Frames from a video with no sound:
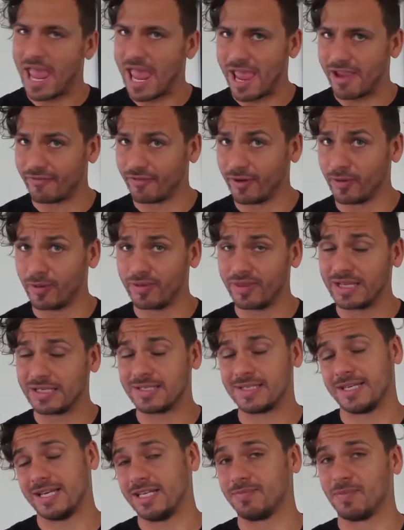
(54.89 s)
Everyone that
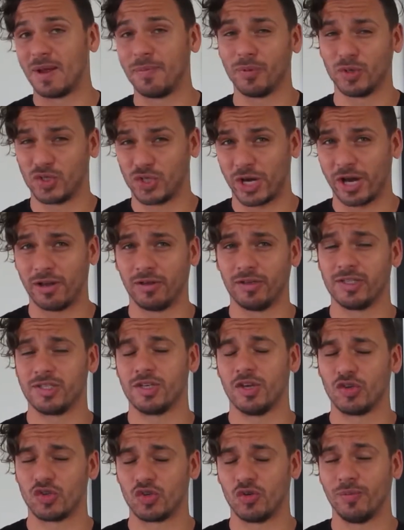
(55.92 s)
sees my portrayal on
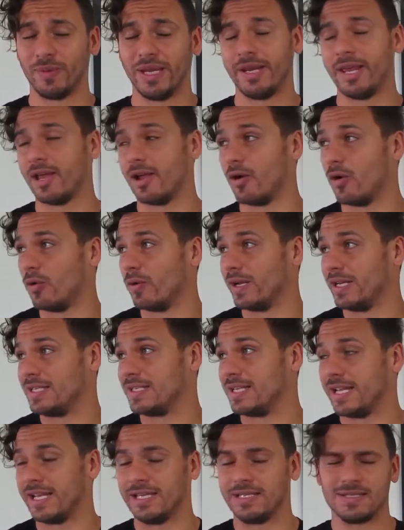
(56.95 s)
social media always
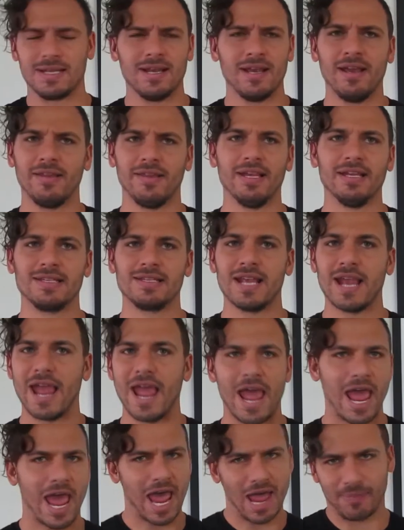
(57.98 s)
sees this
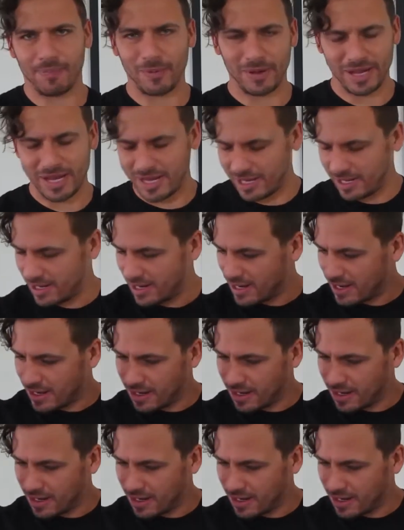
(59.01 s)
happy,